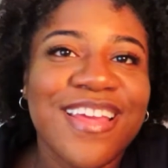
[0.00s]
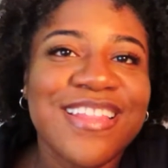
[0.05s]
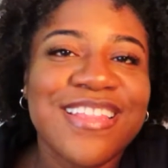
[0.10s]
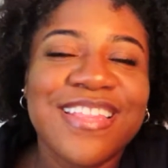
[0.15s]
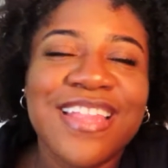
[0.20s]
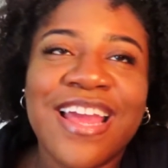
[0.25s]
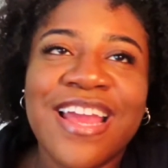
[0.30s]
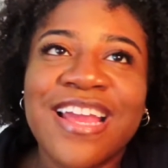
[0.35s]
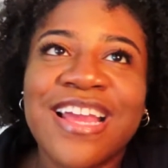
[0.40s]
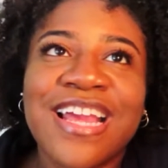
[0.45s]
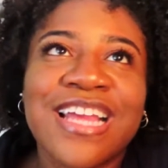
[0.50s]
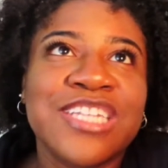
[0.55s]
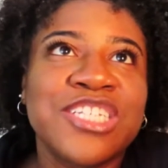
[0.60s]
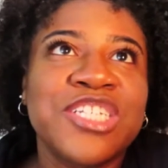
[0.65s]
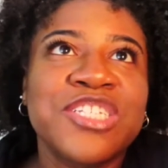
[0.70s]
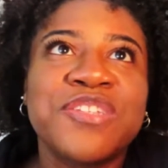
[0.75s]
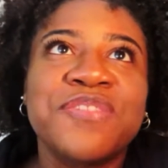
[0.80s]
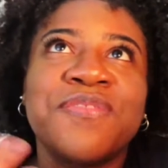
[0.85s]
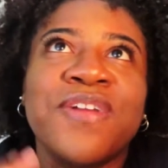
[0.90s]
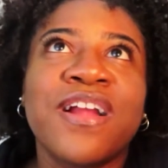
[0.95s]
It's like, it's
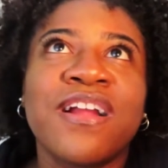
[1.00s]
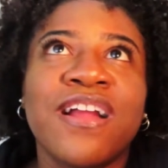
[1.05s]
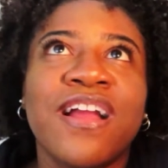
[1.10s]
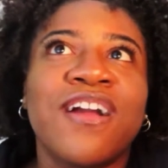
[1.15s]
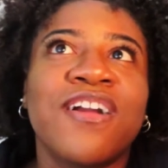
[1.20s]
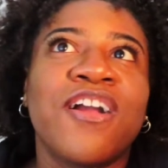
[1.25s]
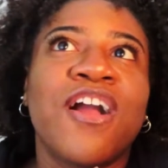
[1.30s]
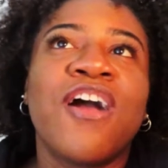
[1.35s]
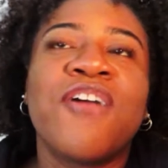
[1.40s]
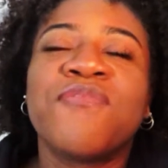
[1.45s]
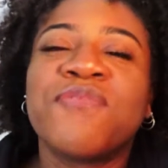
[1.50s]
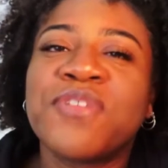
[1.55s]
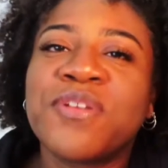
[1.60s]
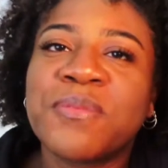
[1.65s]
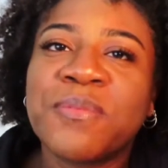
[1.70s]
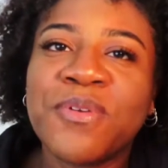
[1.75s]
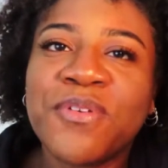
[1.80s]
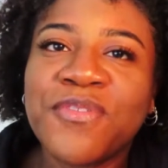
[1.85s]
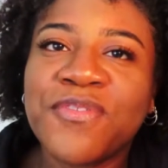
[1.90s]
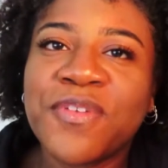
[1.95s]
just very
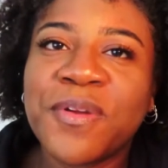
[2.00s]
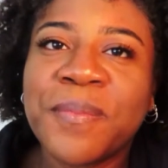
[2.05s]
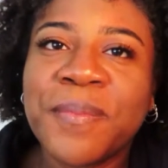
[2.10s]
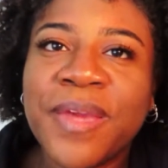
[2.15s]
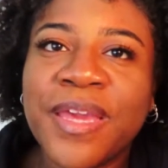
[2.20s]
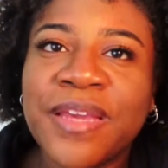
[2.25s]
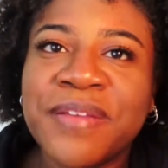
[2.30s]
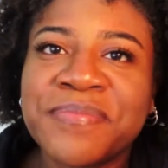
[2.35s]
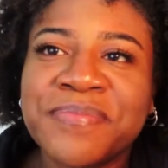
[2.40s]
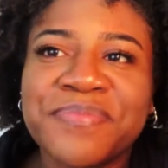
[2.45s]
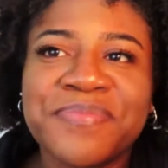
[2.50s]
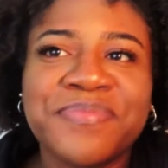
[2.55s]
uncomfortable for me.